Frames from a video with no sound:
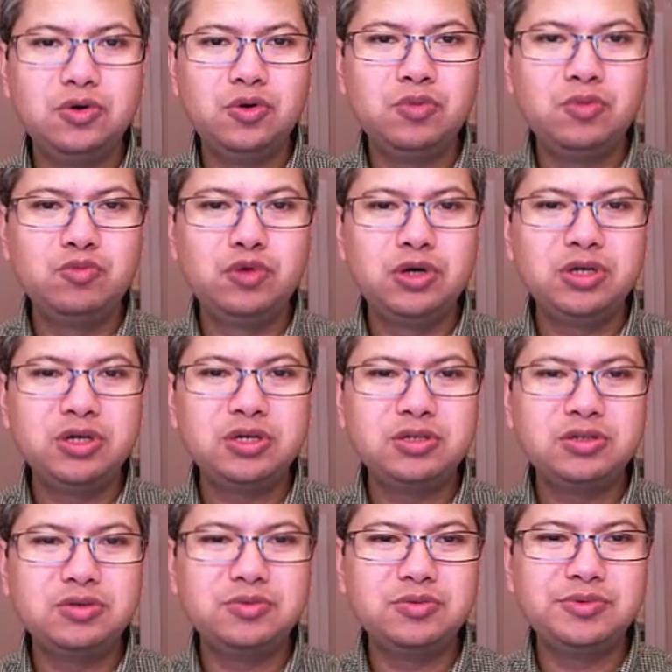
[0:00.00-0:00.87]
the
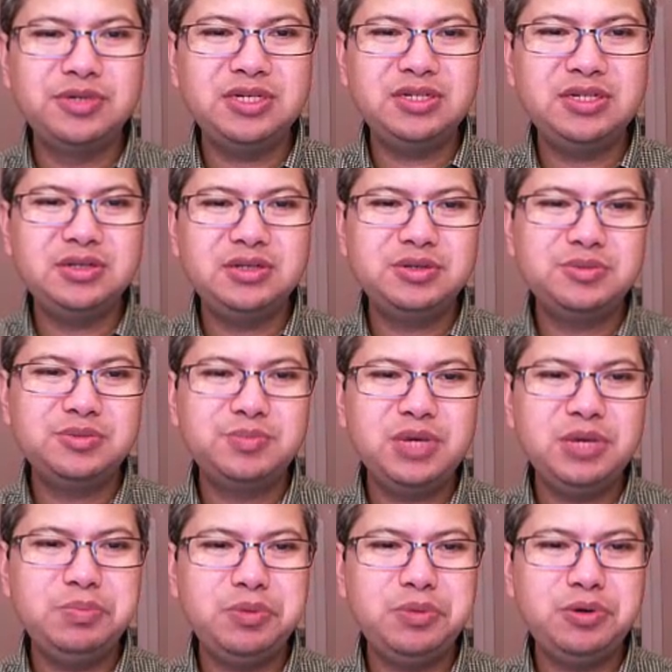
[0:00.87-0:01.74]
homework is to read this
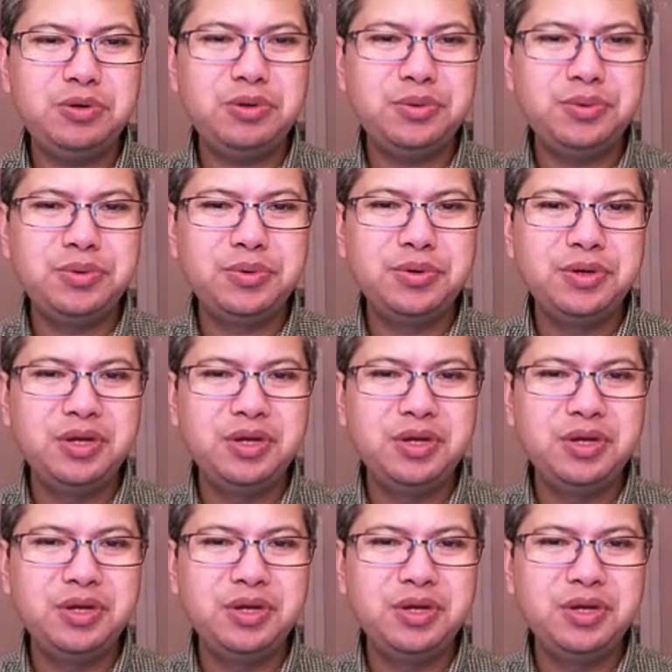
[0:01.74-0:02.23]
paper,